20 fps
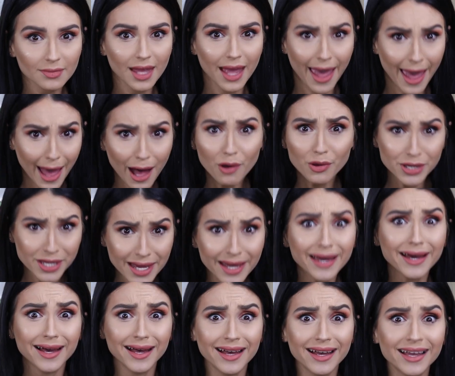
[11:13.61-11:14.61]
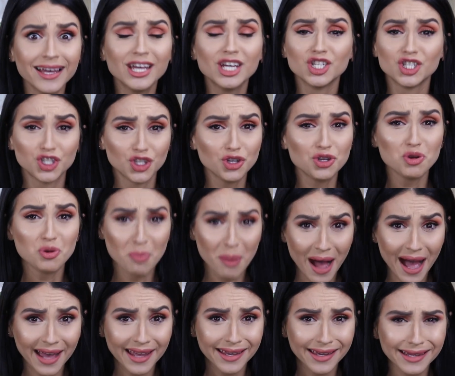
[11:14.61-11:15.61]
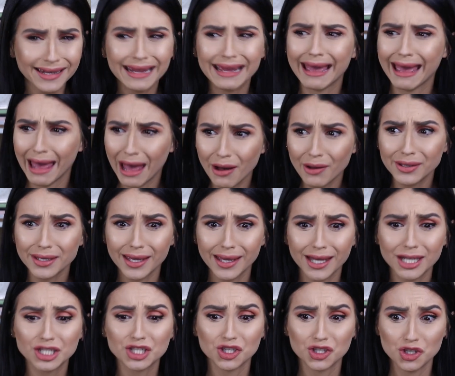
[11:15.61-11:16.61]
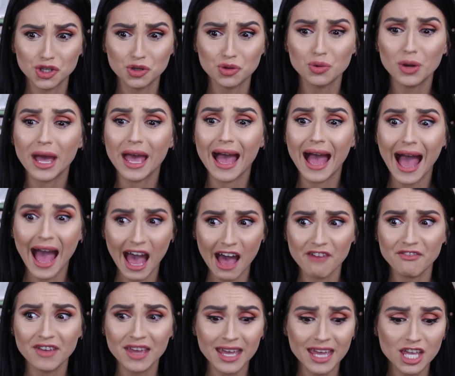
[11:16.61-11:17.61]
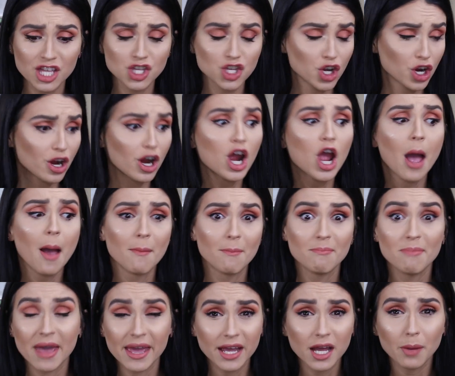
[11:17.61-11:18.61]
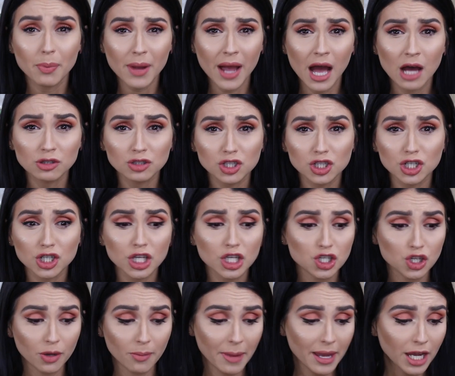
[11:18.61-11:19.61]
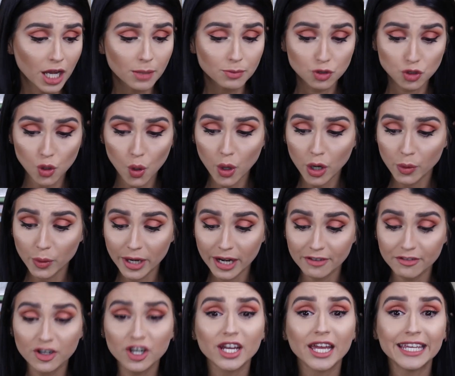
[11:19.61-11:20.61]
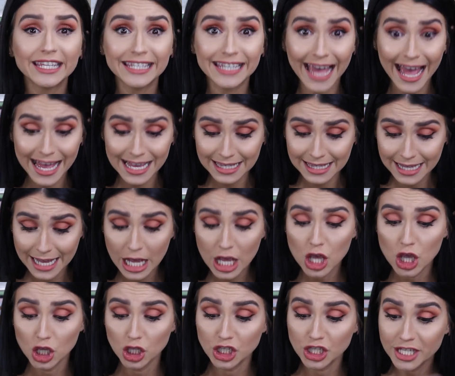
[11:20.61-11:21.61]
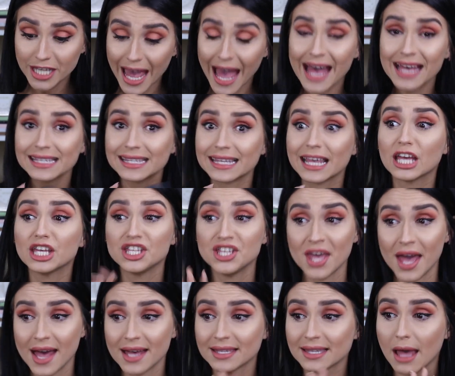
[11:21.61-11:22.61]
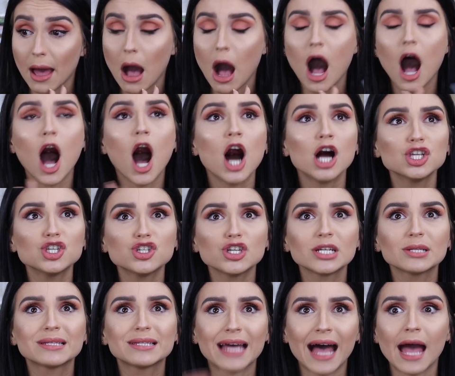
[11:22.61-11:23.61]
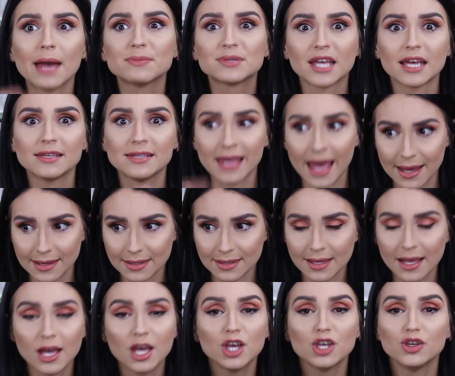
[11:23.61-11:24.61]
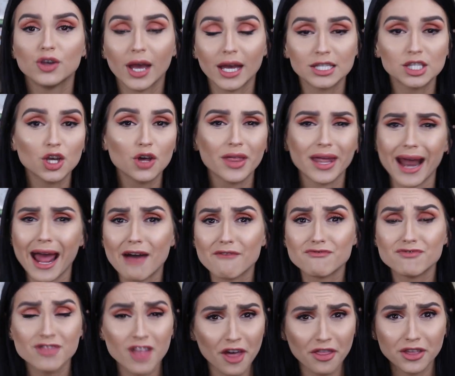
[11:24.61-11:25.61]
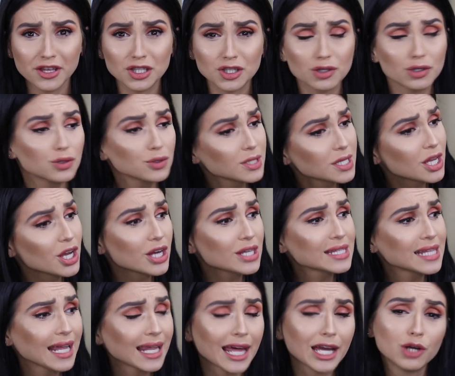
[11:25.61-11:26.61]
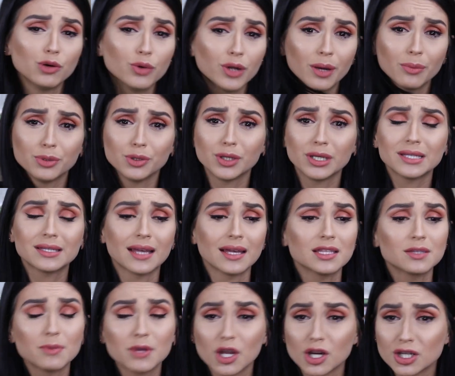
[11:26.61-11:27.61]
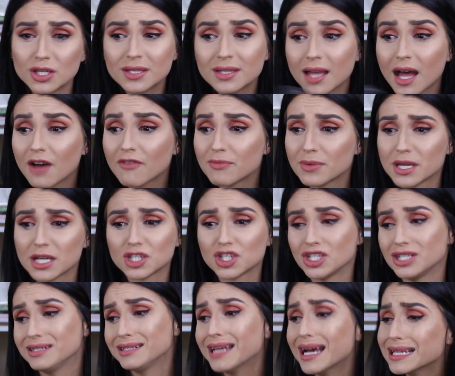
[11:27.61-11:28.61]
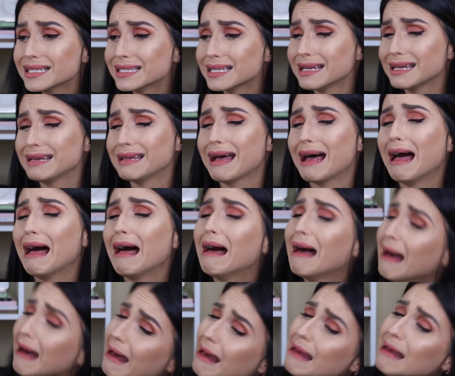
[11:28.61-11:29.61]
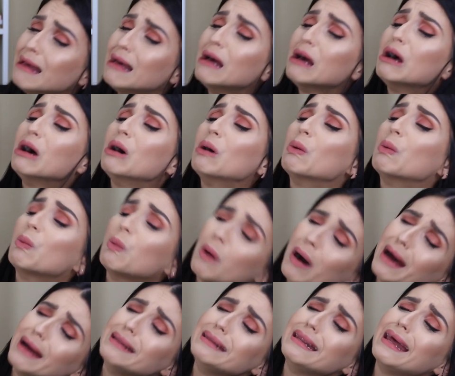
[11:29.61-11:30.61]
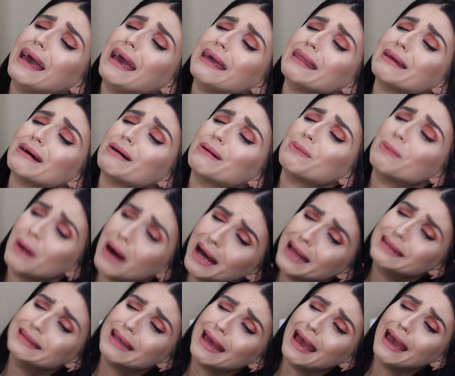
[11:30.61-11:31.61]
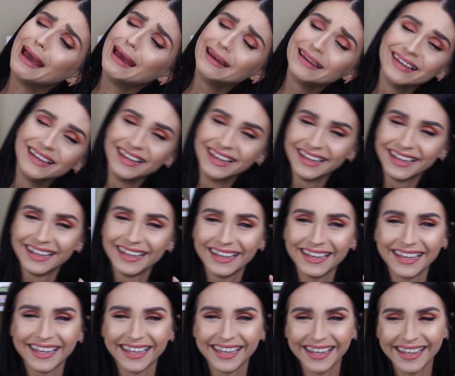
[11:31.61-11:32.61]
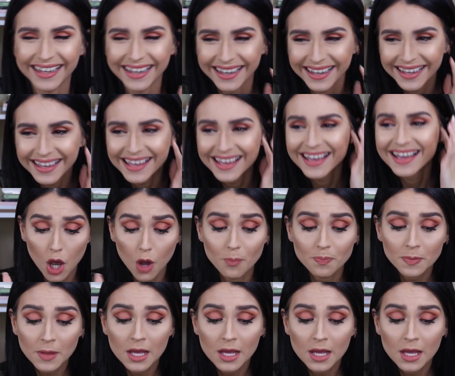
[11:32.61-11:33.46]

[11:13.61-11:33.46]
hell yeah. Should you buy it? Hell yeah. Should you have it in your makeup counter, in your makeup drawer, whatever? Yes, yes, yes, 100 times yes. You guys know that I have nothing to lose here. It's not like Huda Beauty sends me her stuff because she doesn't. One day though, one day. So,